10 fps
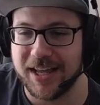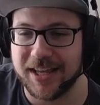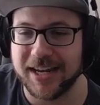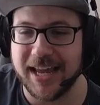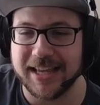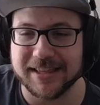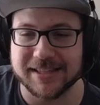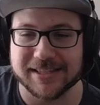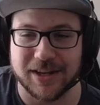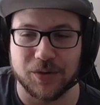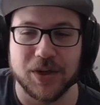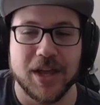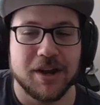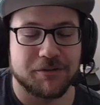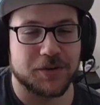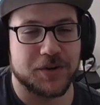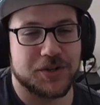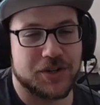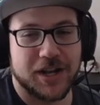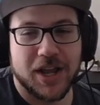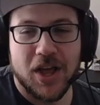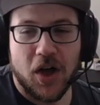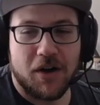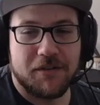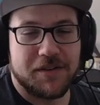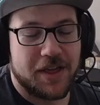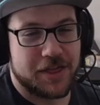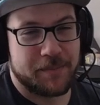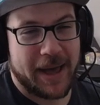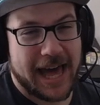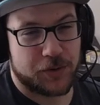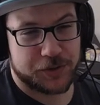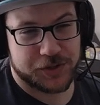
and then negate this skill for the duration of the battle.